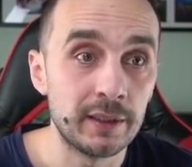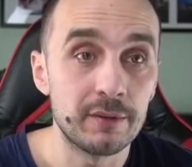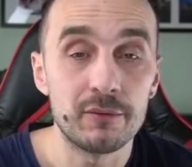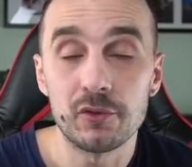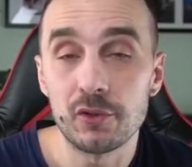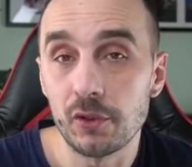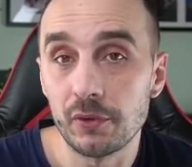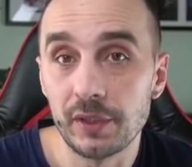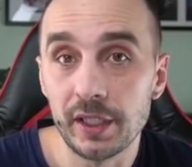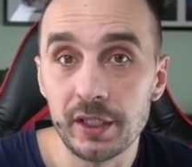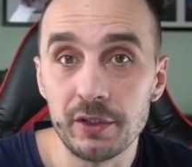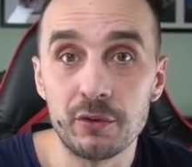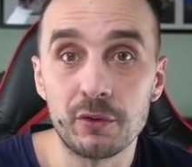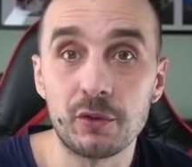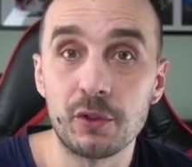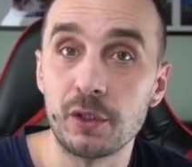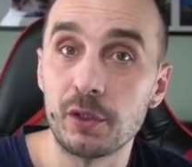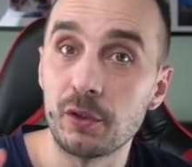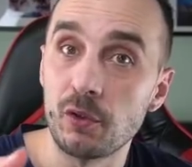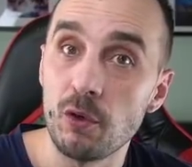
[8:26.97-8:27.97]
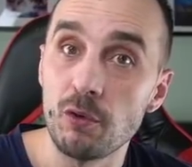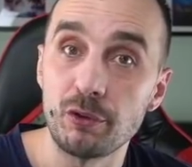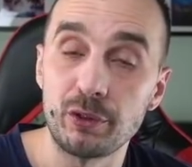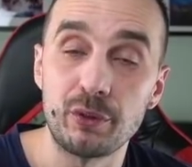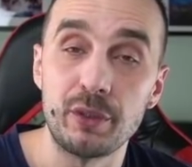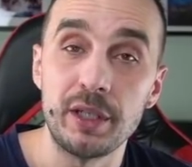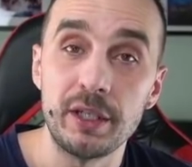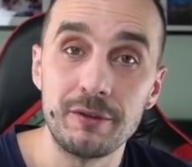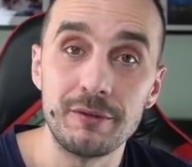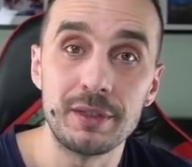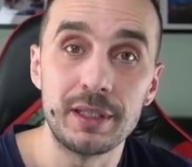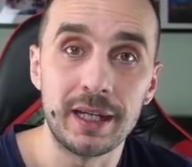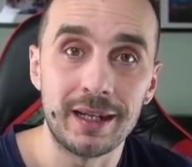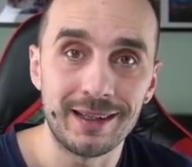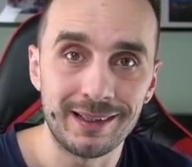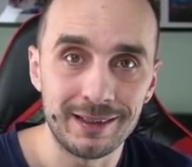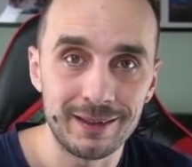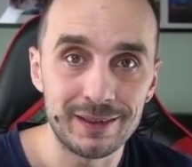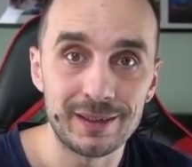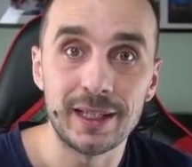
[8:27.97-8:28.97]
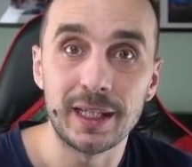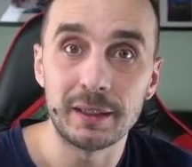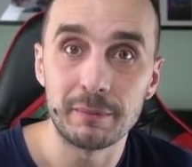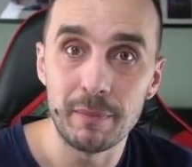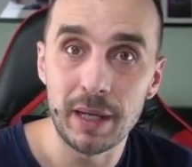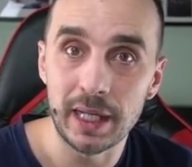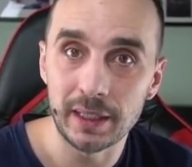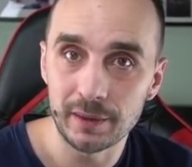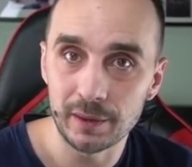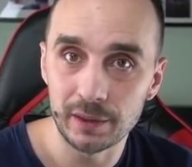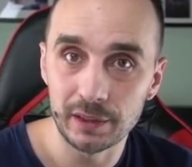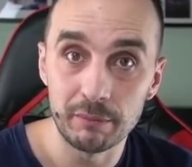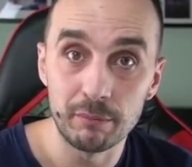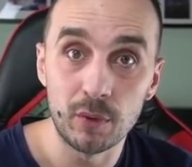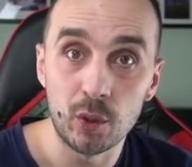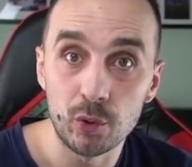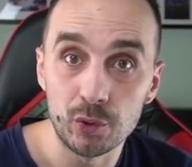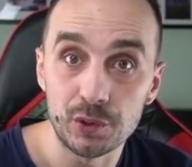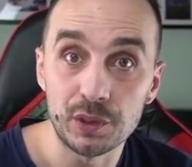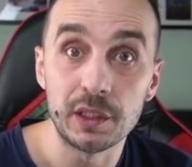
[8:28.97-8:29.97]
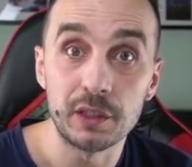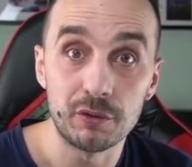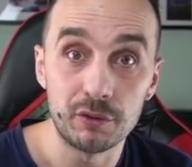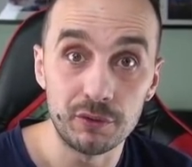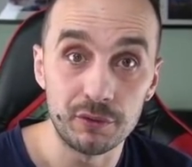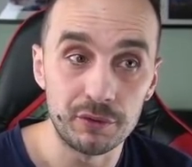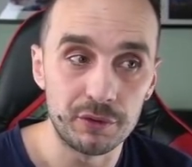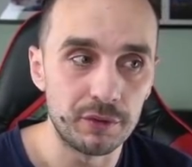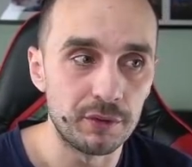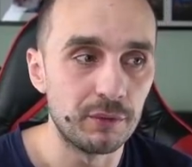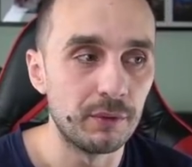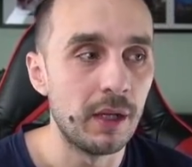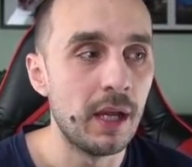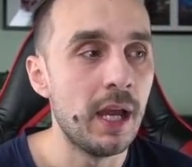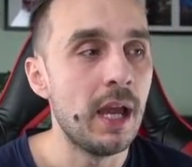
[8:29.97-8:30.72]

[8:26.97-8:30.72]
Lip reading: So then you're gonna go straight to the islands that matter the most to you.